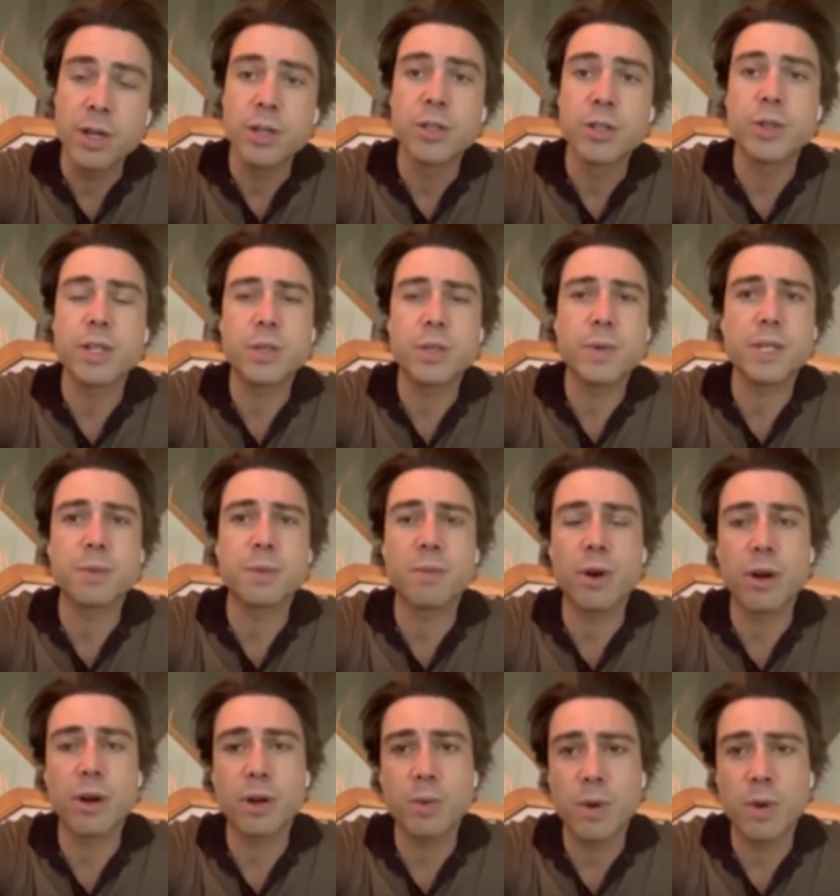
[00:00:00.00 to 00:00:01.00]
So this week's
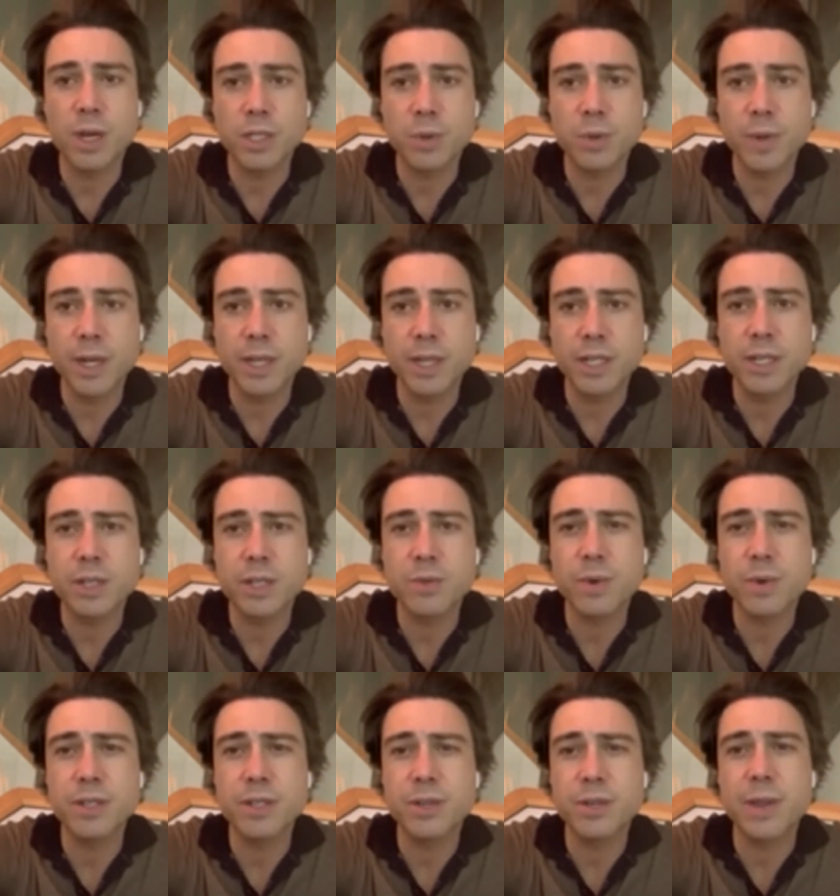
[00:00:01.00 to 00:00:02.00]
Market Watch Weekly just
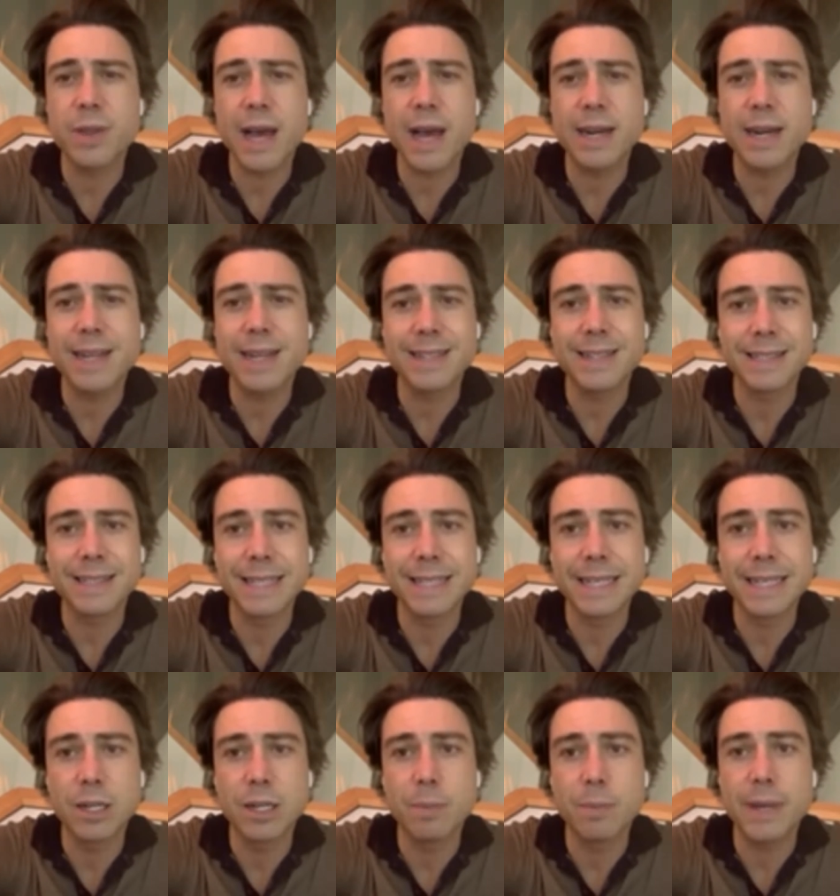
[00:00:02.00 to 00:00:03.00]
runs through that in a
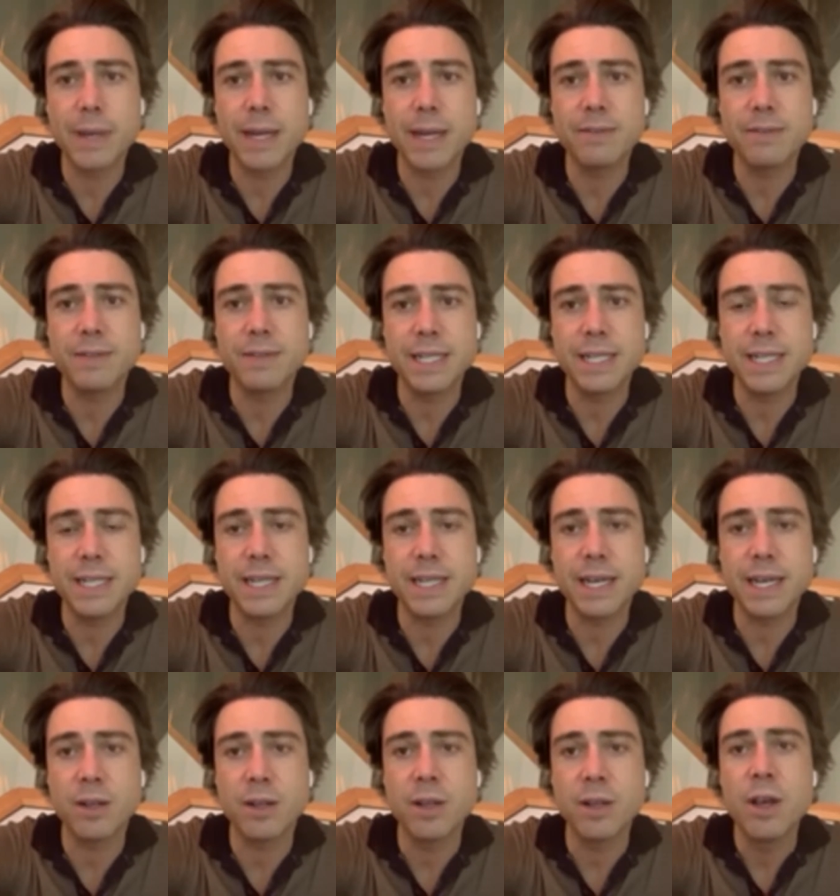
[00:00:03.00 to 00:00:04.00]
little bit of
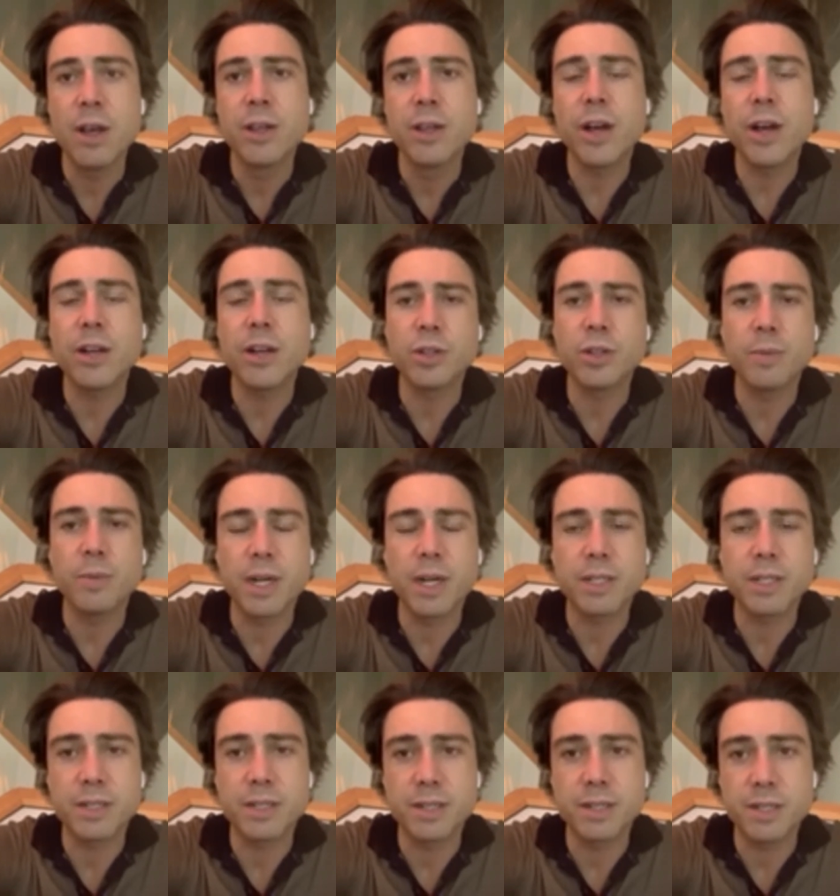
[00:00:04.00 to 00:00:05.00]
detail. Not too
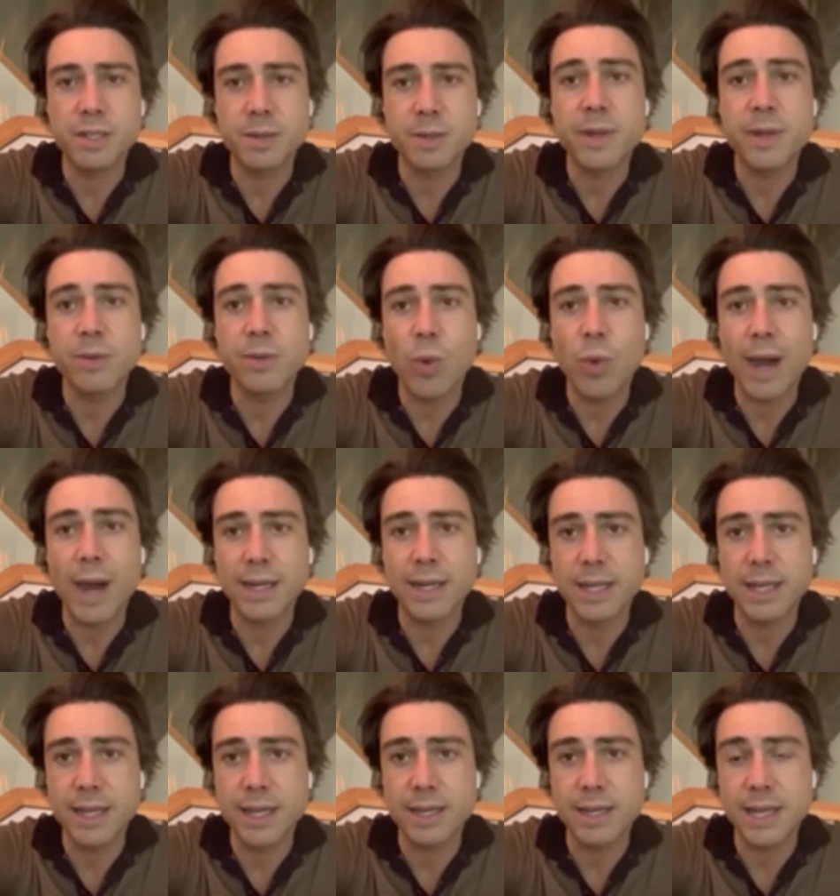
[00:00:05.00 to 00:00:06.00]
much as this has been
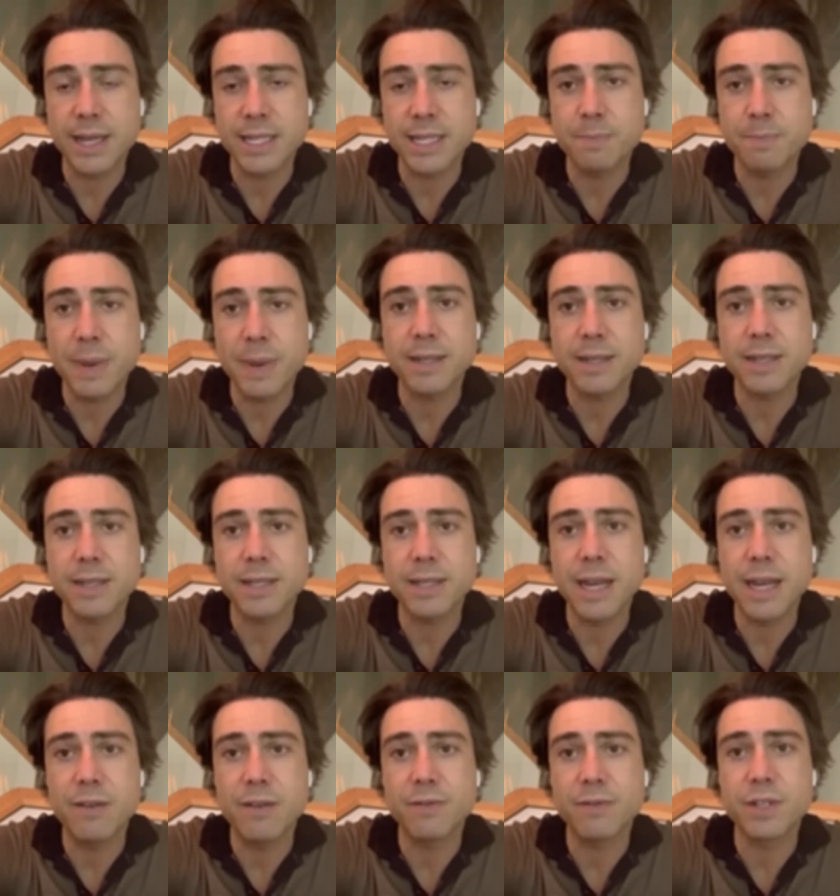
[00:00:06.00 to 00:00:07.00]
widely expected
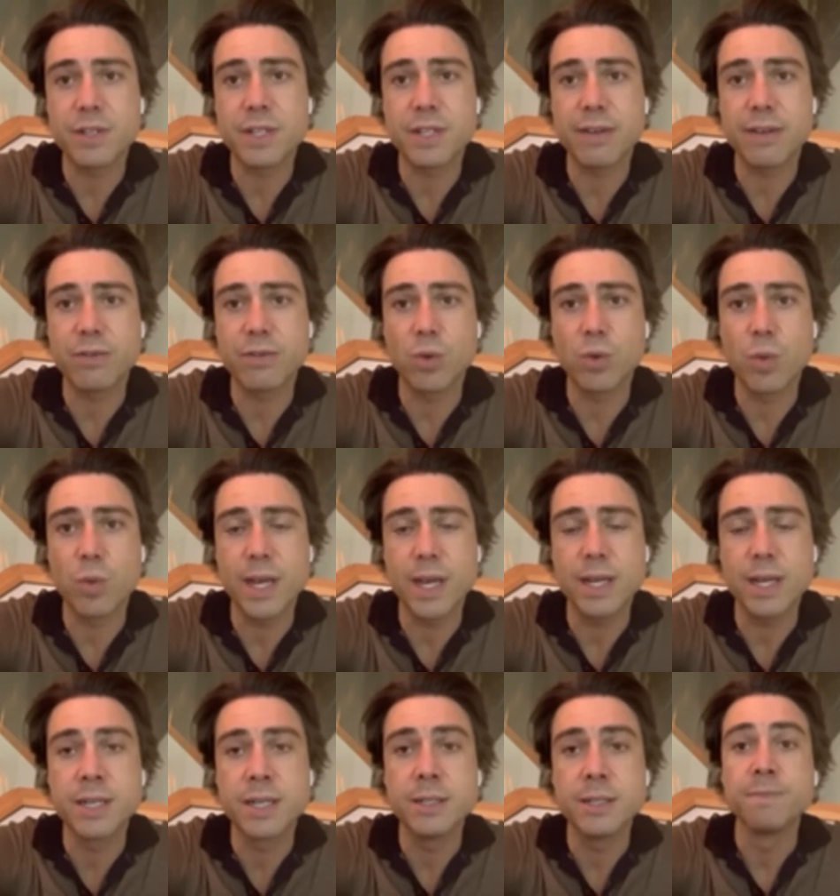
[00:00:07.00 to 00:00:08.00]
now for several
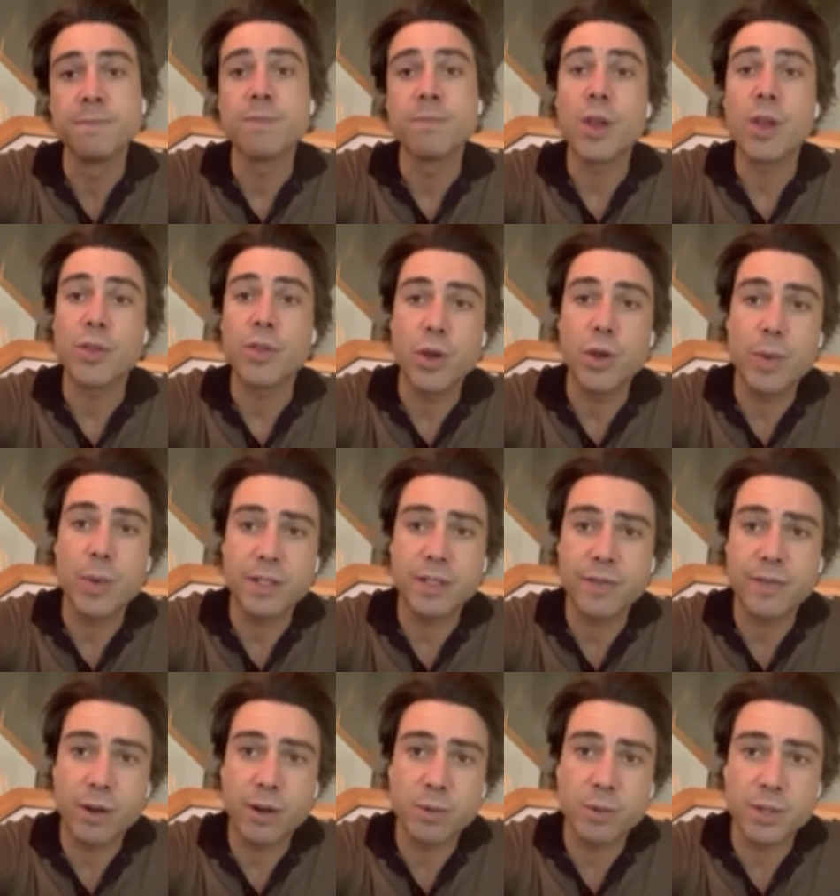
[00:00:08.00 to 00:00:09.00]
weeks. The U.S.
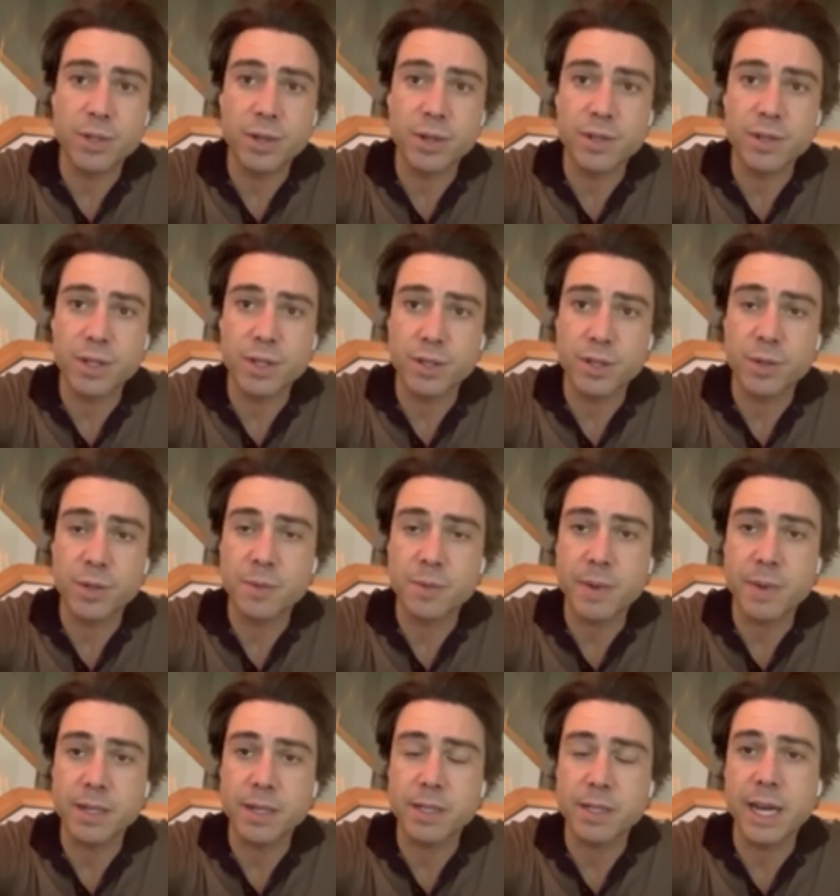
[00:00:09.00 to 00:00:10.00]
Federal Reserve is also
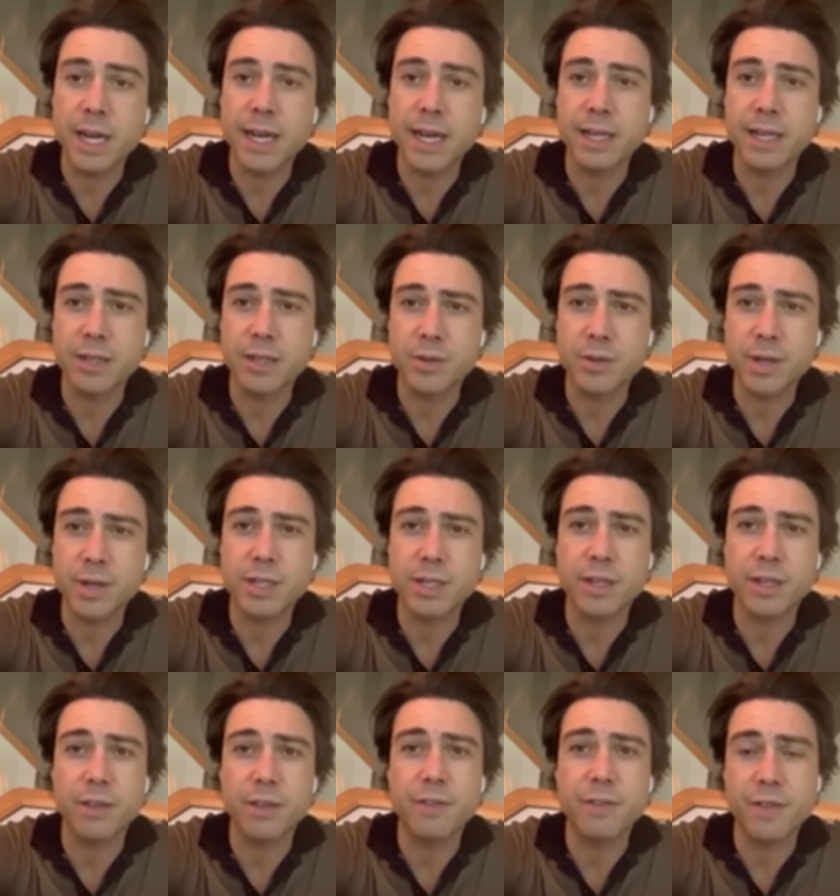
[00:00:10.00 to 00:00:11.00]
expected to hike interest rates
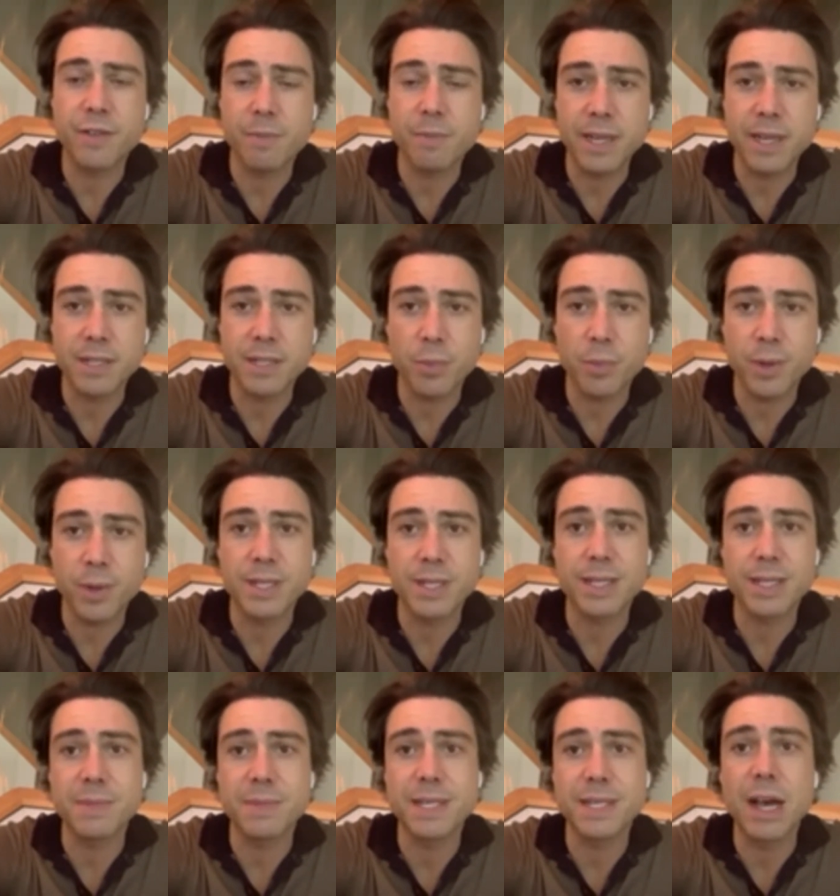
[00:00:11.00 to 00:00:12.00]
another 50 basis points
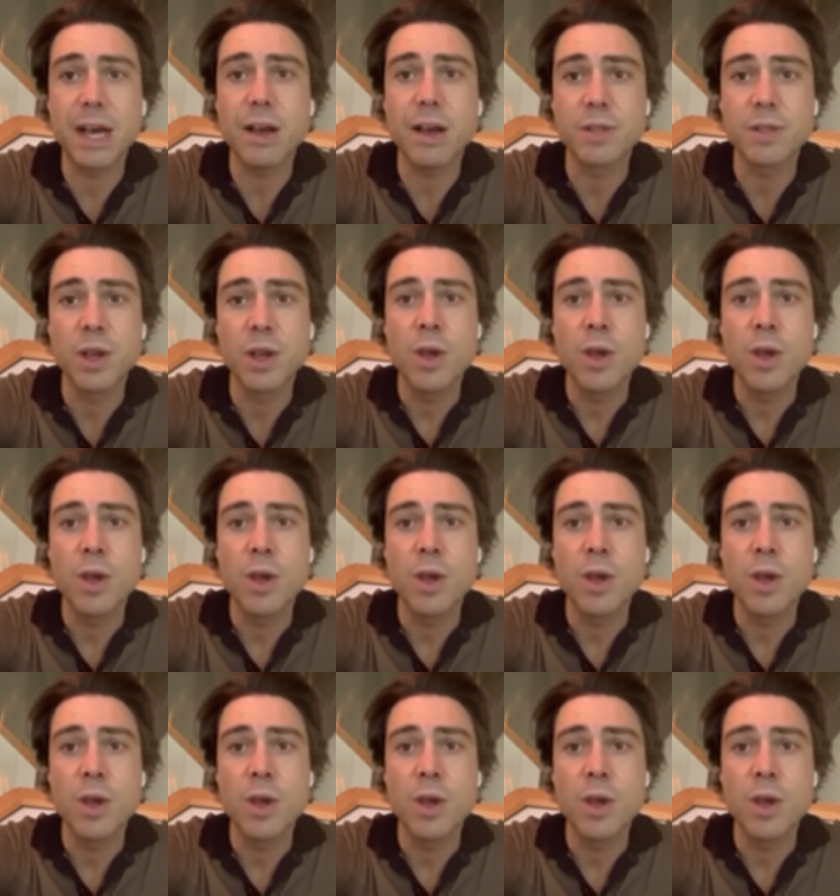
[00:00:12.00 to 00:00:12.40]
themselves